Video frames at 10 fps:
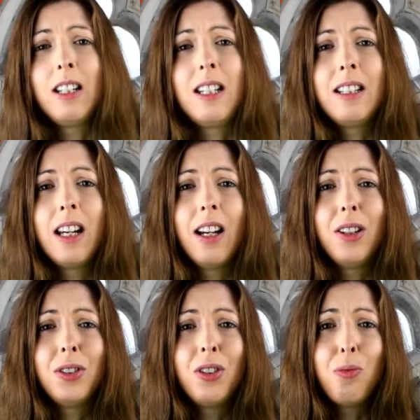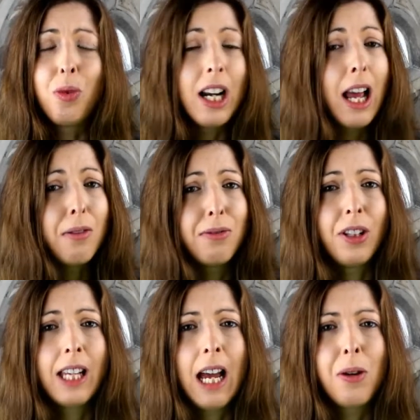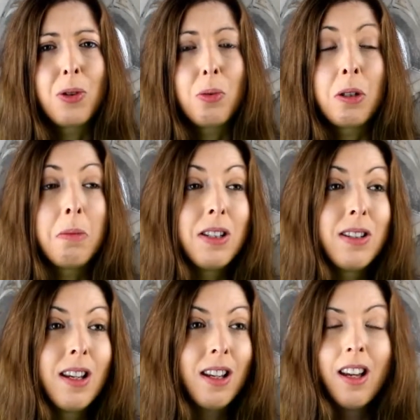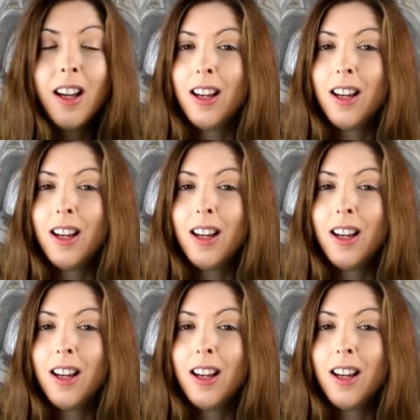detailed and really helpful accounts, which means that,